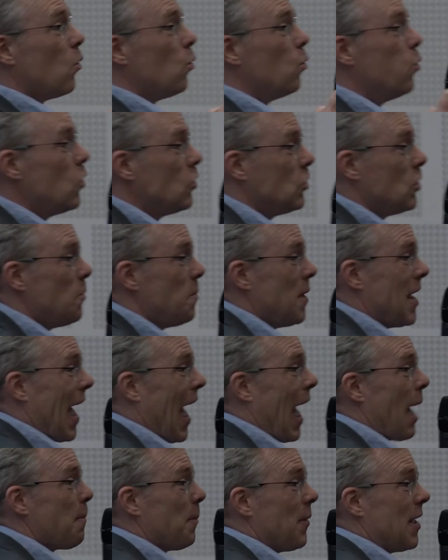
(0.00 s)
would you be
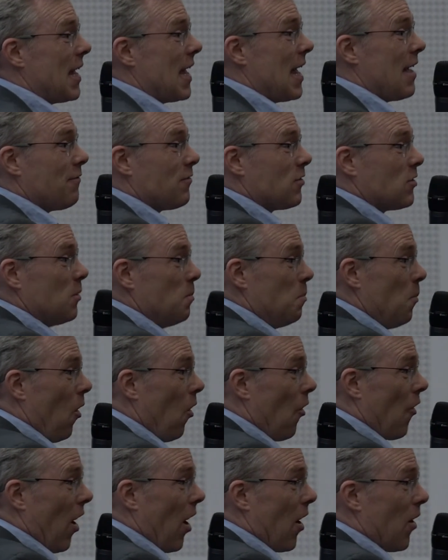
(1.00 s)
happy if
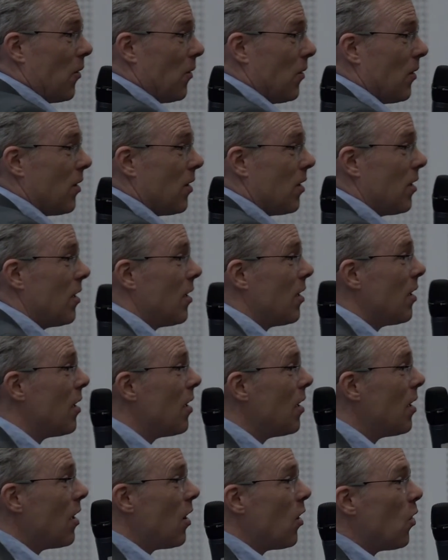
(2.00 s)
tomorrow
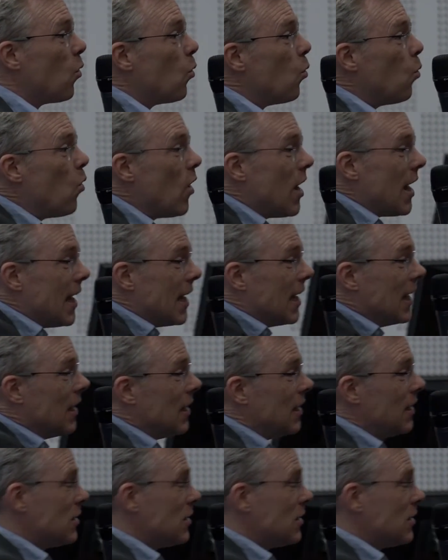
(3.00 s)
we